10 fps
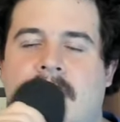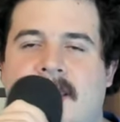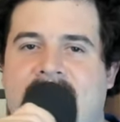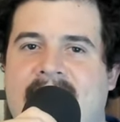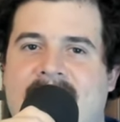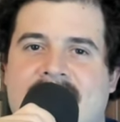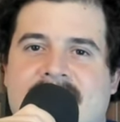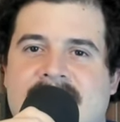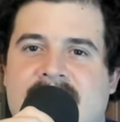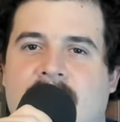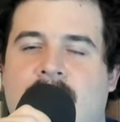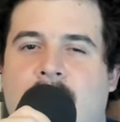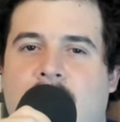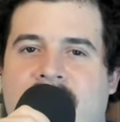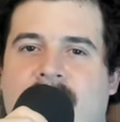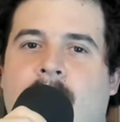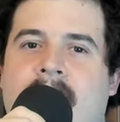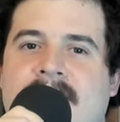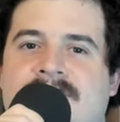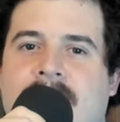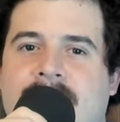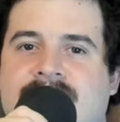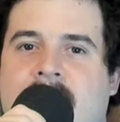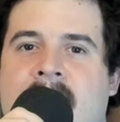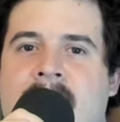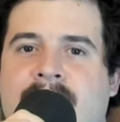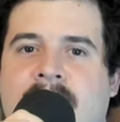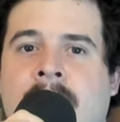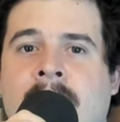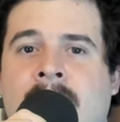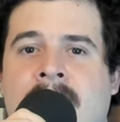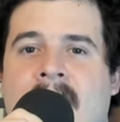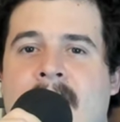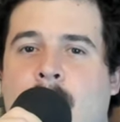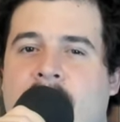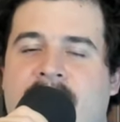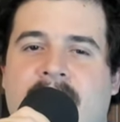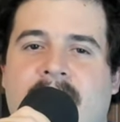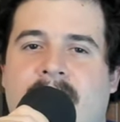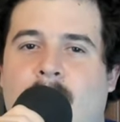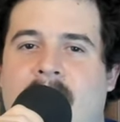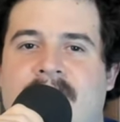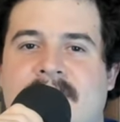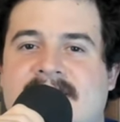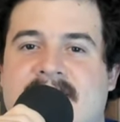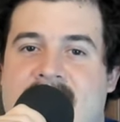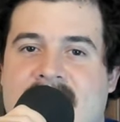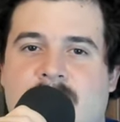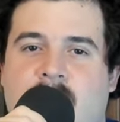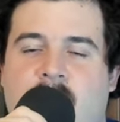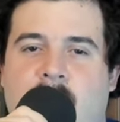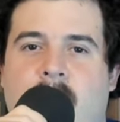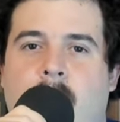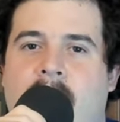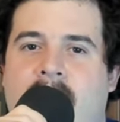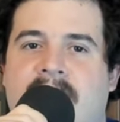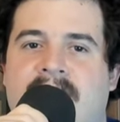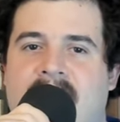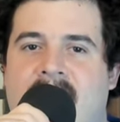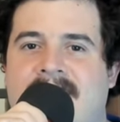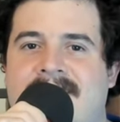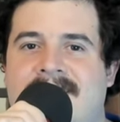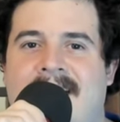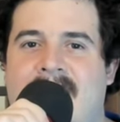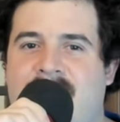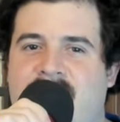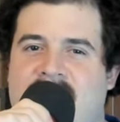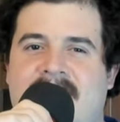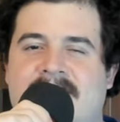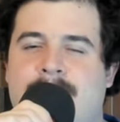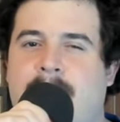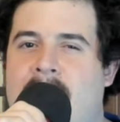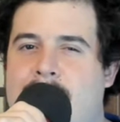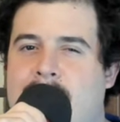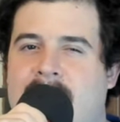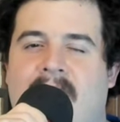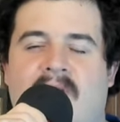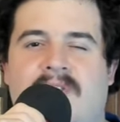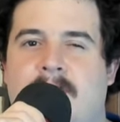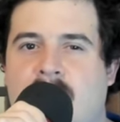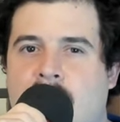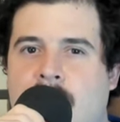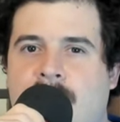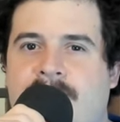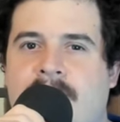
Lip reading: He is a great race car driver, and whether he stays with Rick Ware or not, I think he's probably on the move,